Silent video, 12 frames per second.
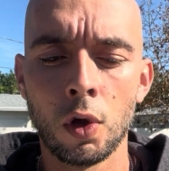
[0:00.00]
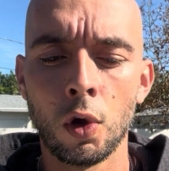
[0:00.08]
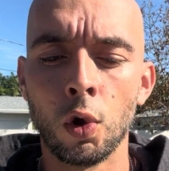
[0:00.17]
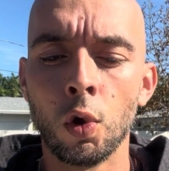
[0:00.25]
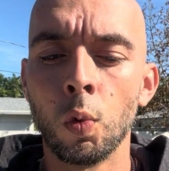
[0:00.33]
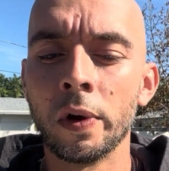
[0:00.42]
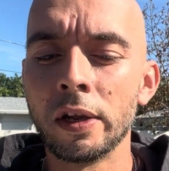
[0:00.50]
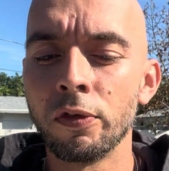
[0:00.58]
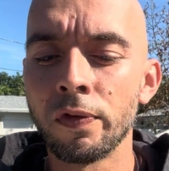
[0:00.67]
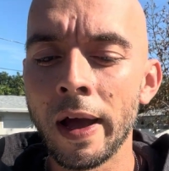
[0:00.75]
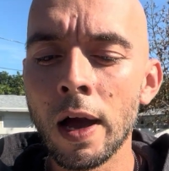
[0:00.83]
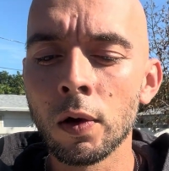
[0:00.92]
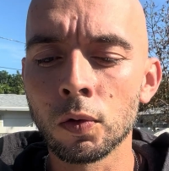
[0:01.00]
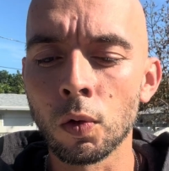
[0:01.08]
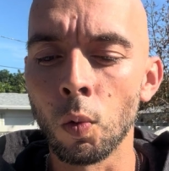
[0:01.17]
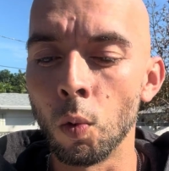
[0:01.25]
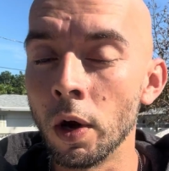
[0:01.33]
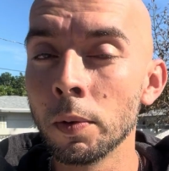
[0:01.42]
who, when he found
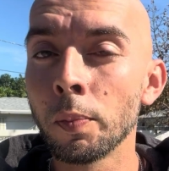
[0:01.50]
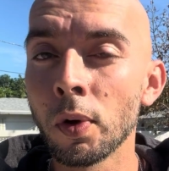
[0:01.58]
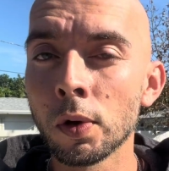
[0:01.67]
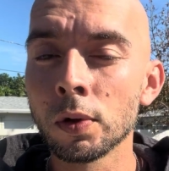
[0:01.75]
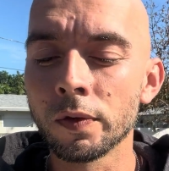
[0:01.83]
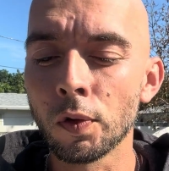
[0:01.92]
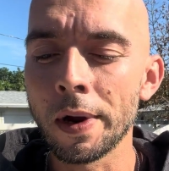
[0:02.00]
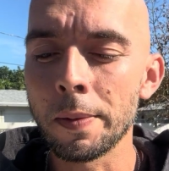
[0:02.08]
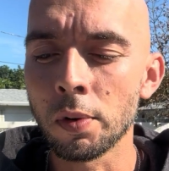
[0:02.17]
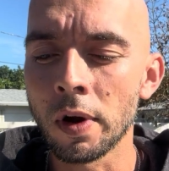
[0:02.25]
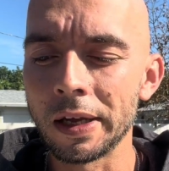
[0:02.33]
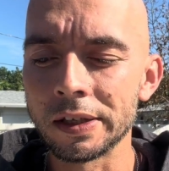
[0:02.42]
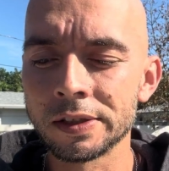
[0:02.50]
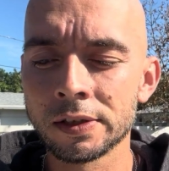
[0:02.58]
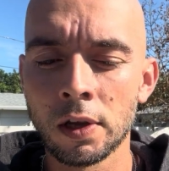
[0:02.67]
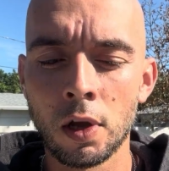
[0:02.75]
one pearl of great price,